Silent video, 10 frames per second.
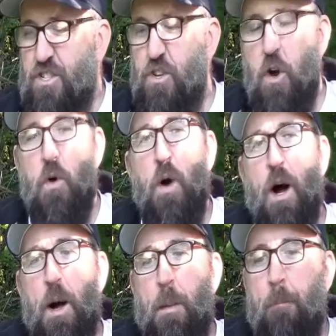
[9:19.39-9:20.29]

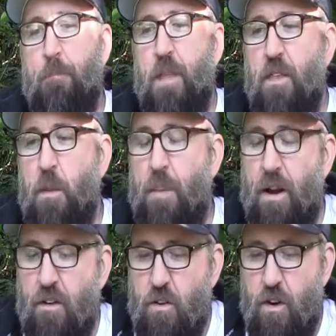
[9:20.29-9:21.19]
So the
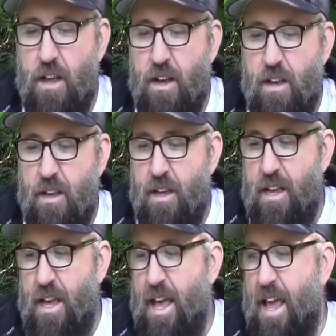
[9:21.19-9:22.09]
paranoia
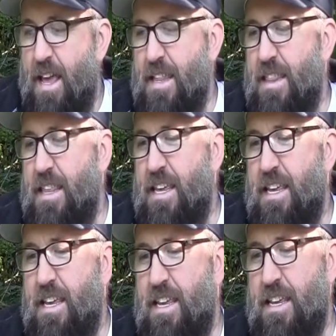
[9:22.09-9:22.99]
and
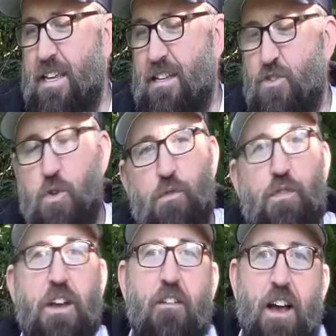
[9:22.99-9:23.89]
the sort
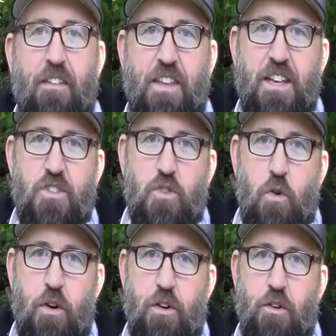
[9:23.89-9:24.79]
of figuring out the
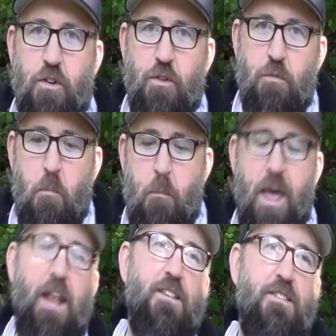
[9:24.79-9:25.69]
historical
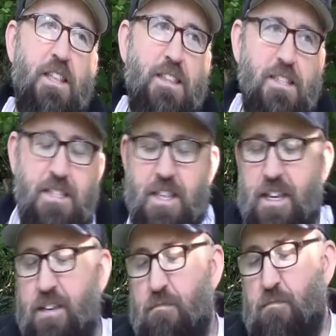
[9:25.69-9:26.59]
menace that this
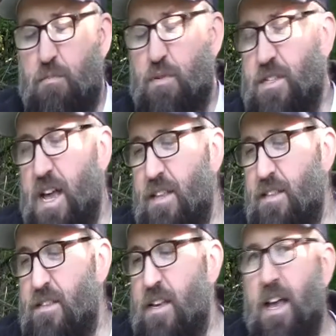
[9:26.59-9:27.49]
thing
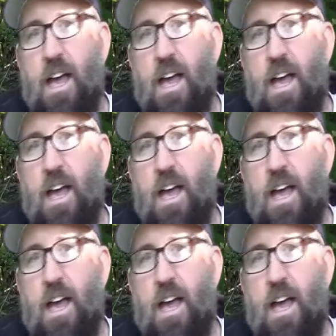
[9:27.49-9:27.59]
presents